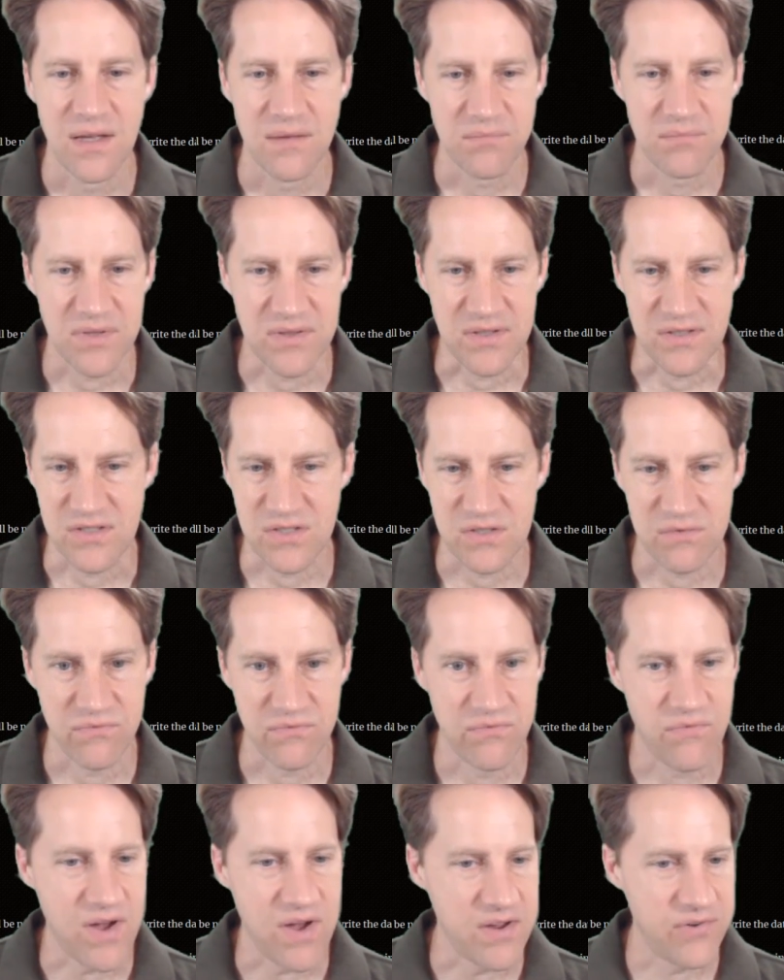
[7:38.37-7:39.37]
but the,
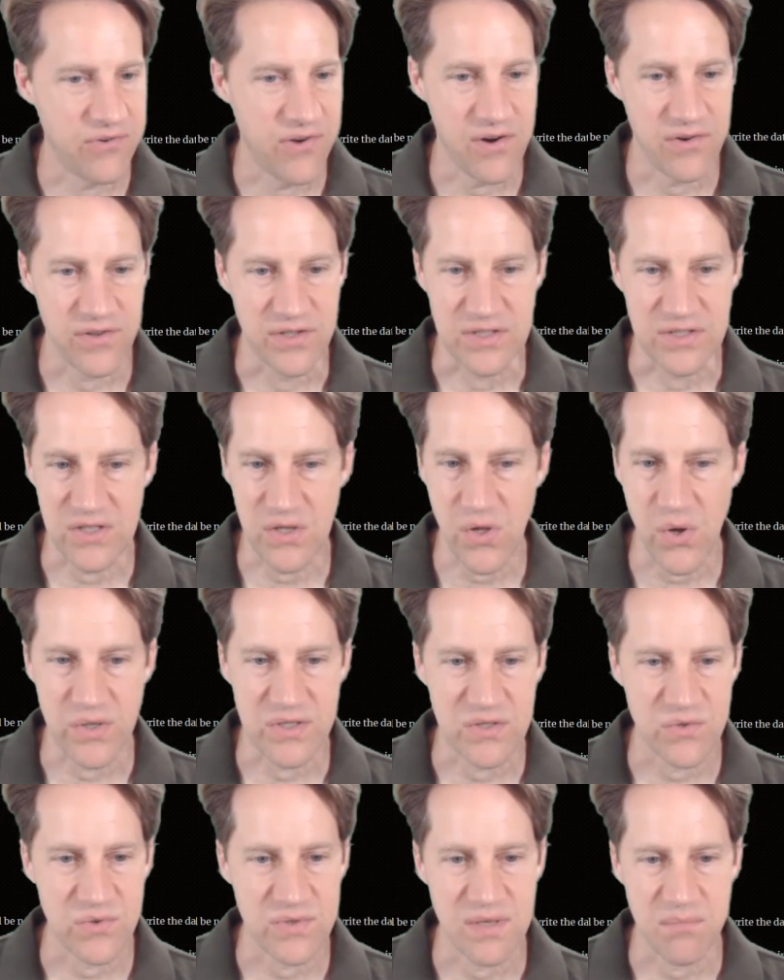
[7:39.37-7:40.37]
by far the
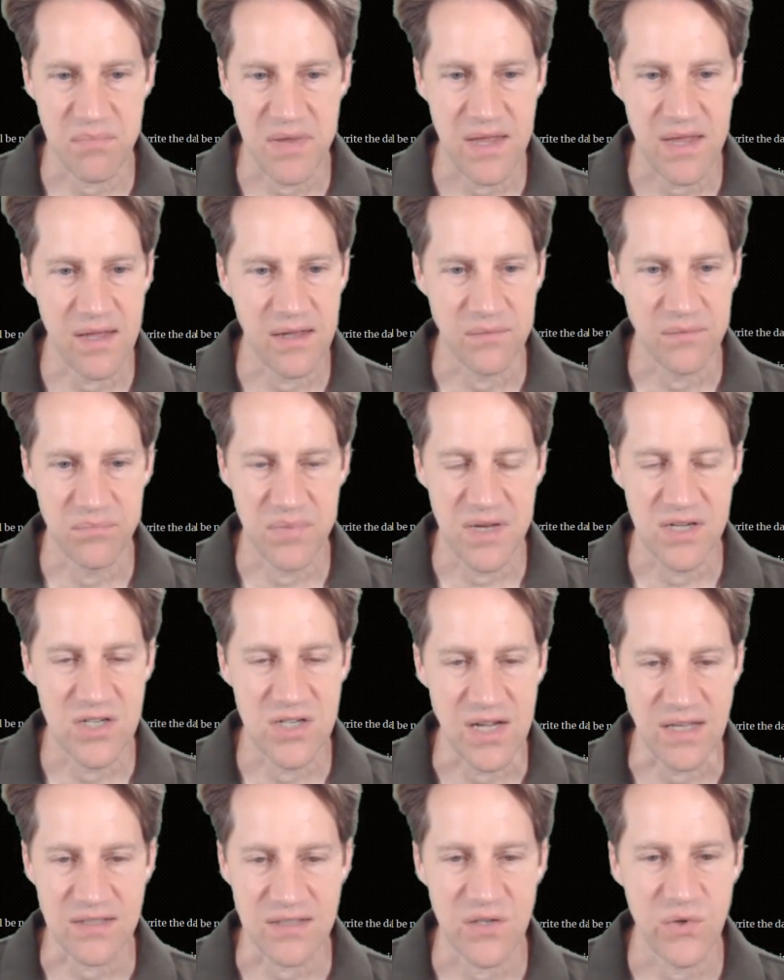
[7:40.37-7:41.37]
slowest was the P L P G
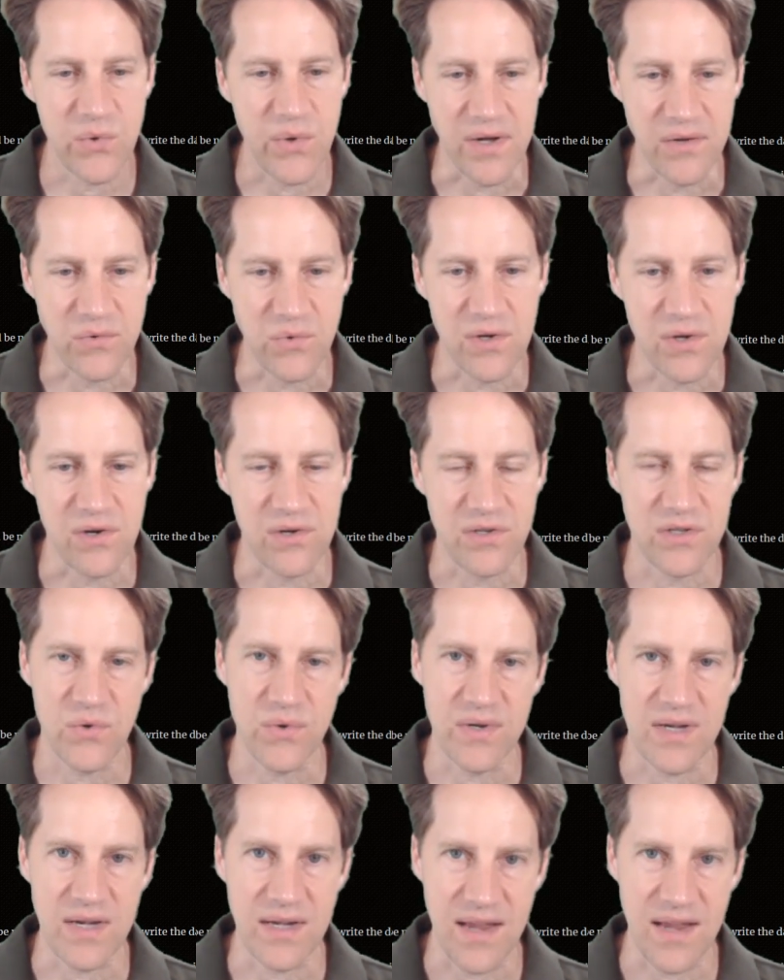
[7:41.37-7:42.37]
S Q L, where you're
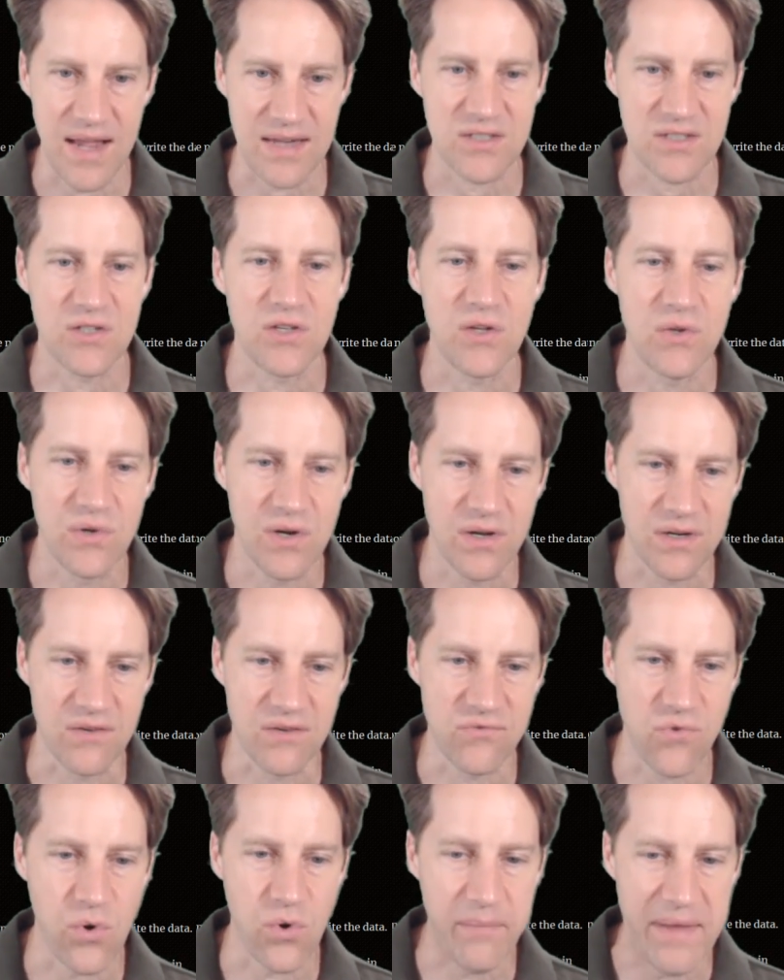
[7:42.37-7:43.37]
doing an execute on a
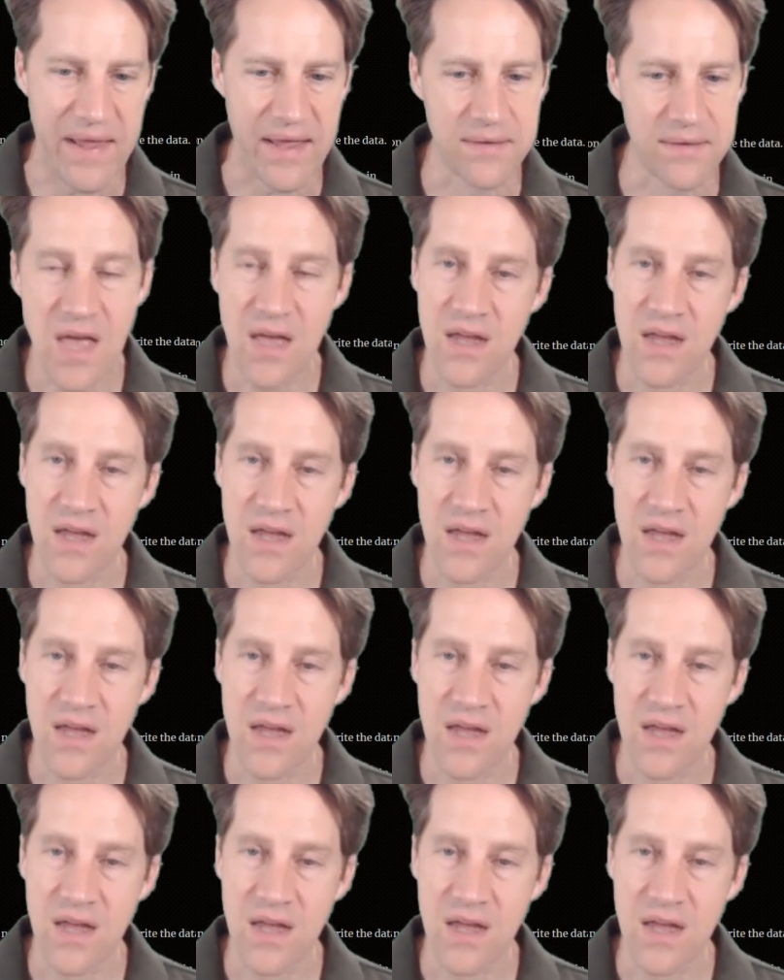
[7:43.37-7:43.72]
format.